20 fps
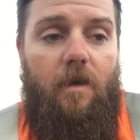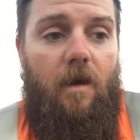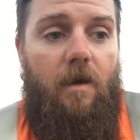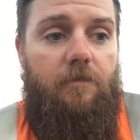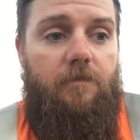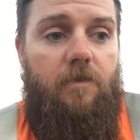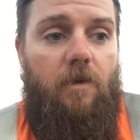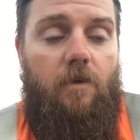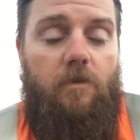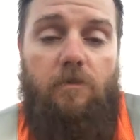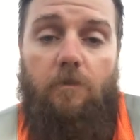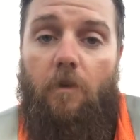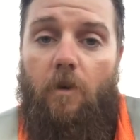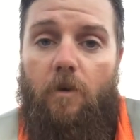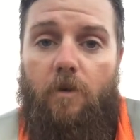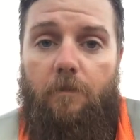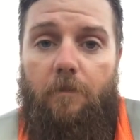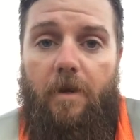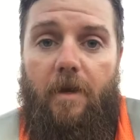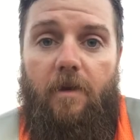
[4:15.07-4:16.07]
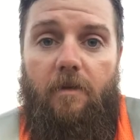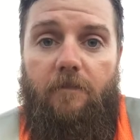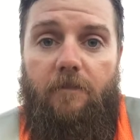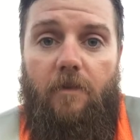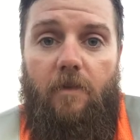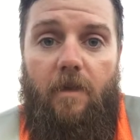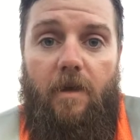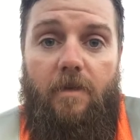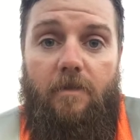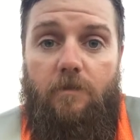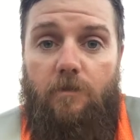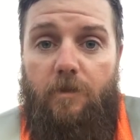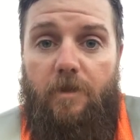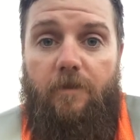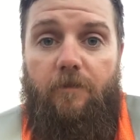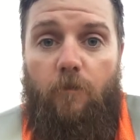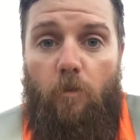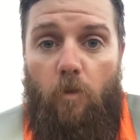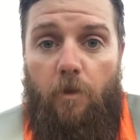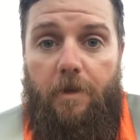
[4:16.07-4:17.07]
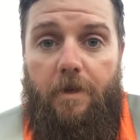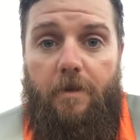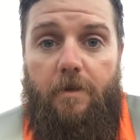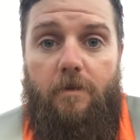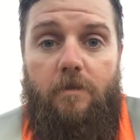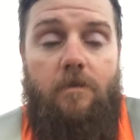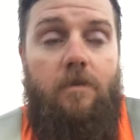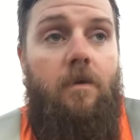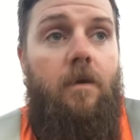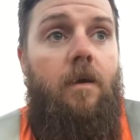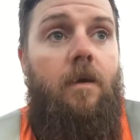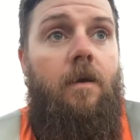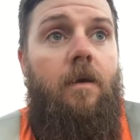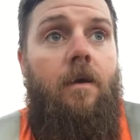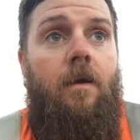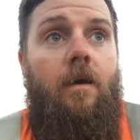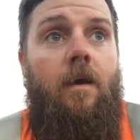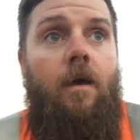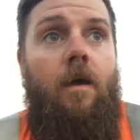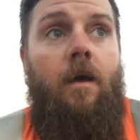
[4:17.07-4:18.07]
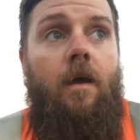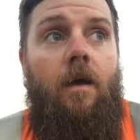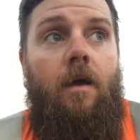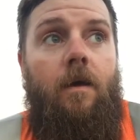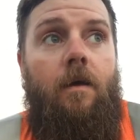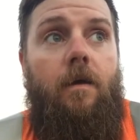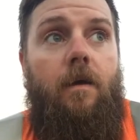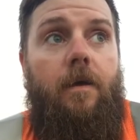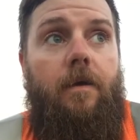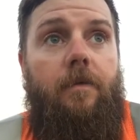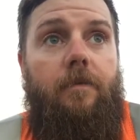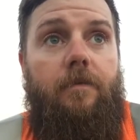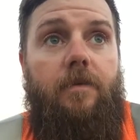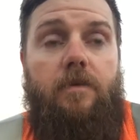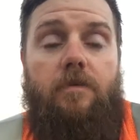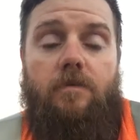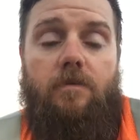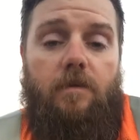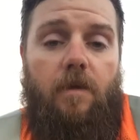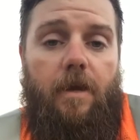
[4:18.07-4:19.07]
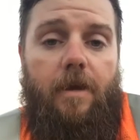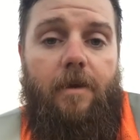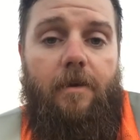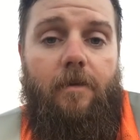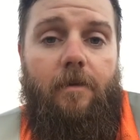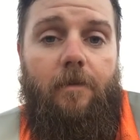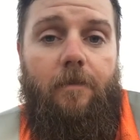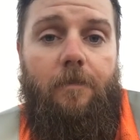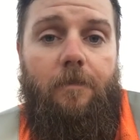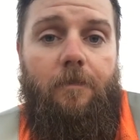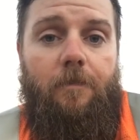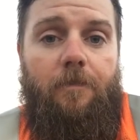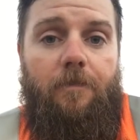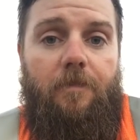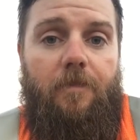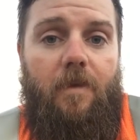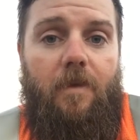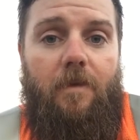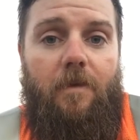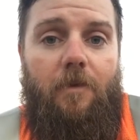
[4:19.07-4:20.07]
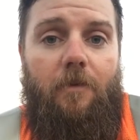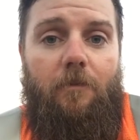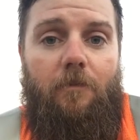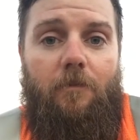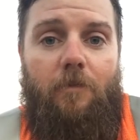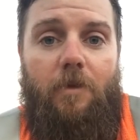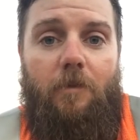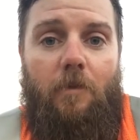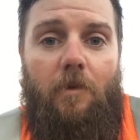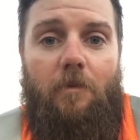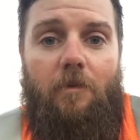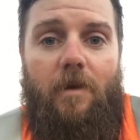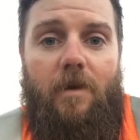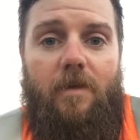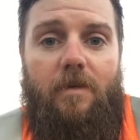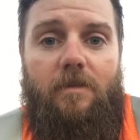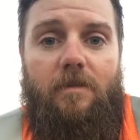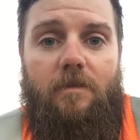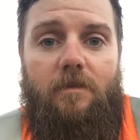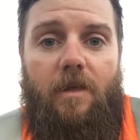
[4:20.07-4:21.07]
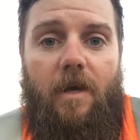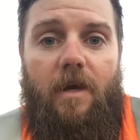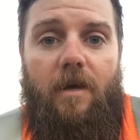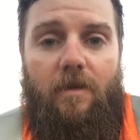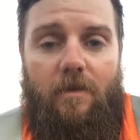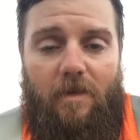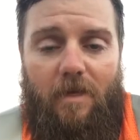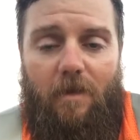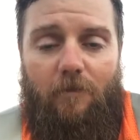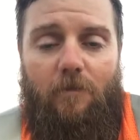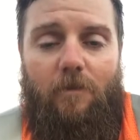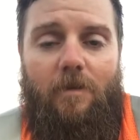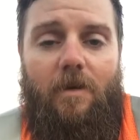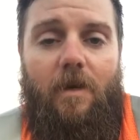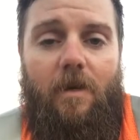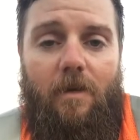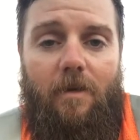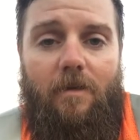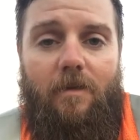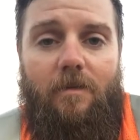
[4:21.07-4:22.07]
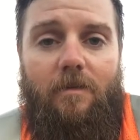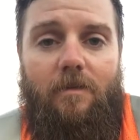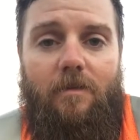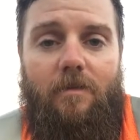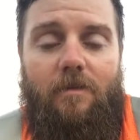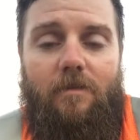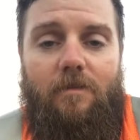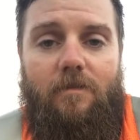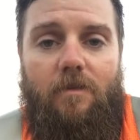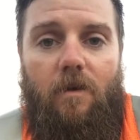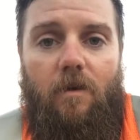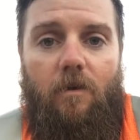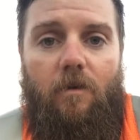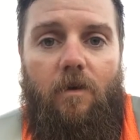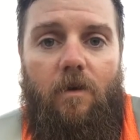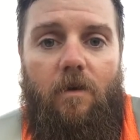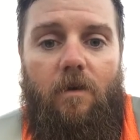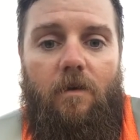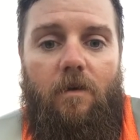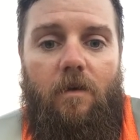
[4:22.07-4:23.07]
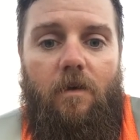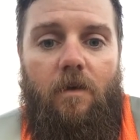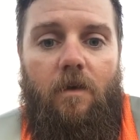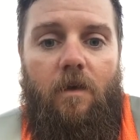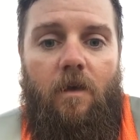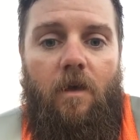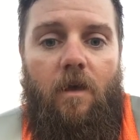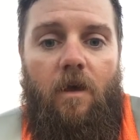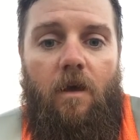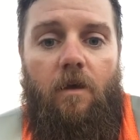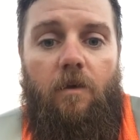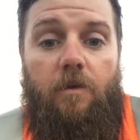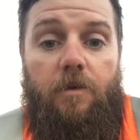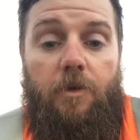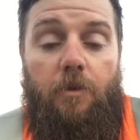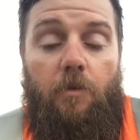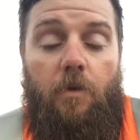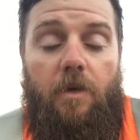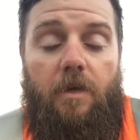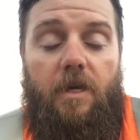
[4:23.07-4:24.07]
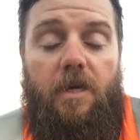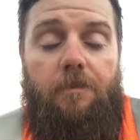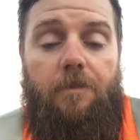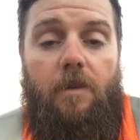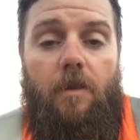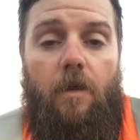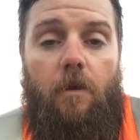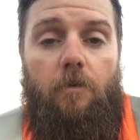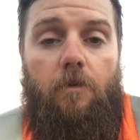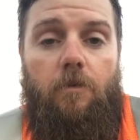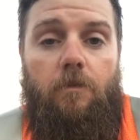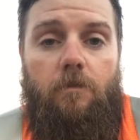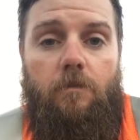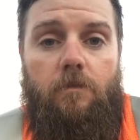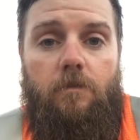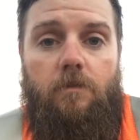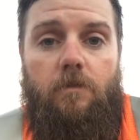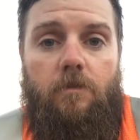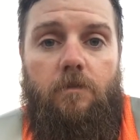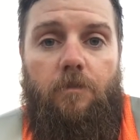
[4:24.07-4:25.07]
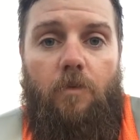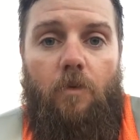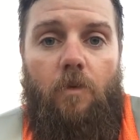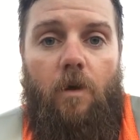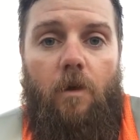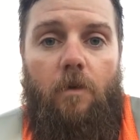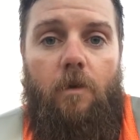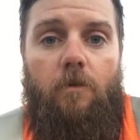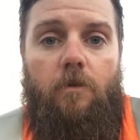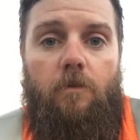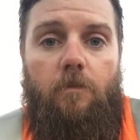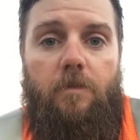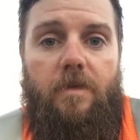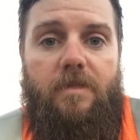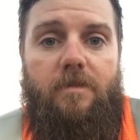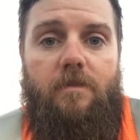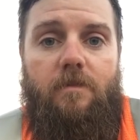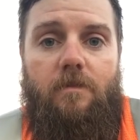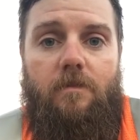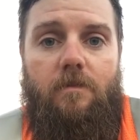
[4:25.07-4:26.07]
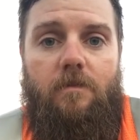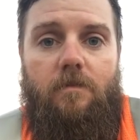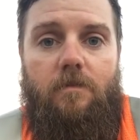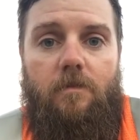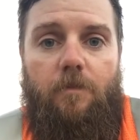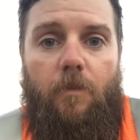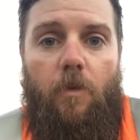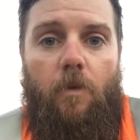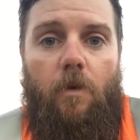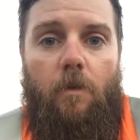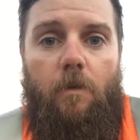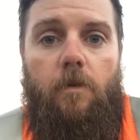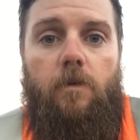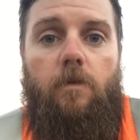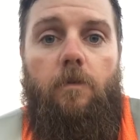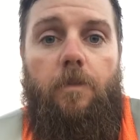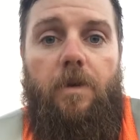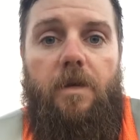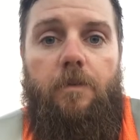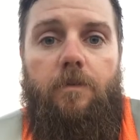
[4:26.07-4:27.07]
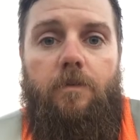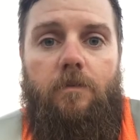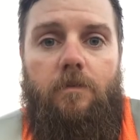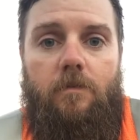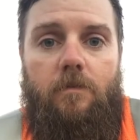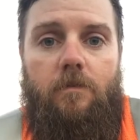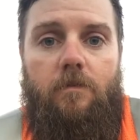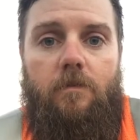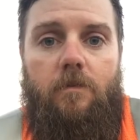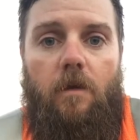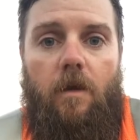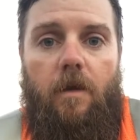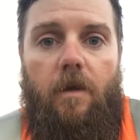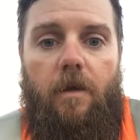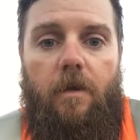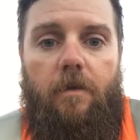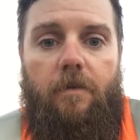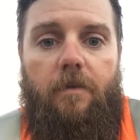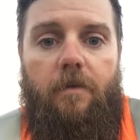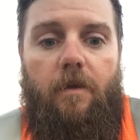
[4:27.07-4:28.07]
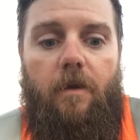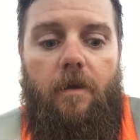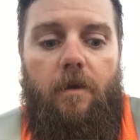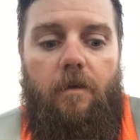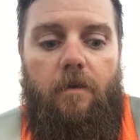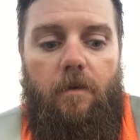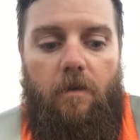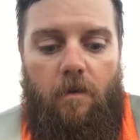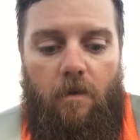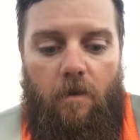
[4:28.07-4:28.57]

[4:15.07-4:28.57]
I've talked to Mark about it for the last three or four years. And this is the year. You know, we weren't ready till now, and now we're ready. So, uh, do want to keep it local, support our local businesses, support our local people, and uh,